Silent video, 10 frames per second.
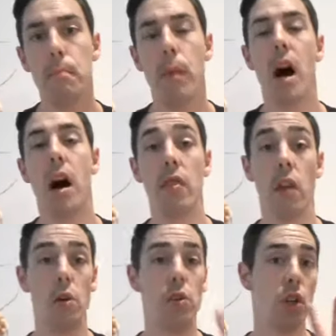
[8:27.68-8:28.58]
But
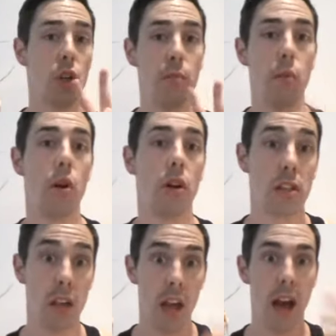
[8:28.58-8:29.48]
those two
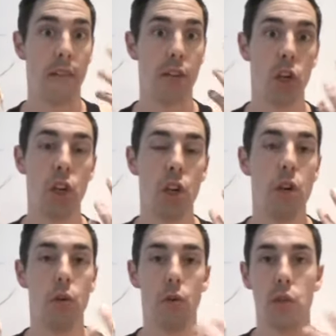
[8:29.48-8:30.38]
books have a
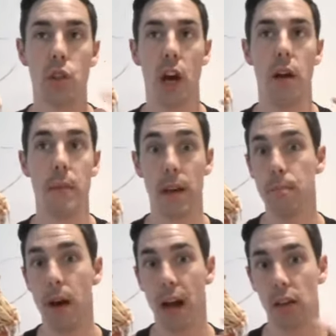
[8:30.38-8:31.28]
huge
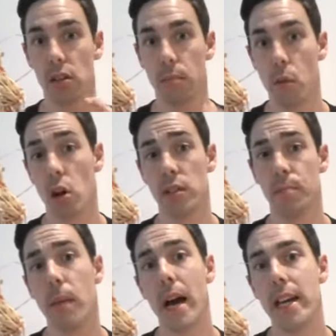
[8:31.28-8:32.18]
impact on
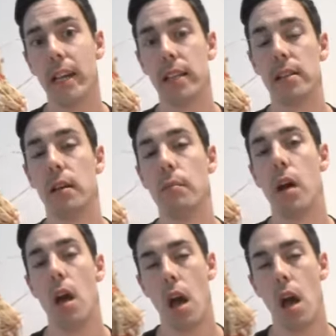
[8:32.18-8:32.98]
modern paganism.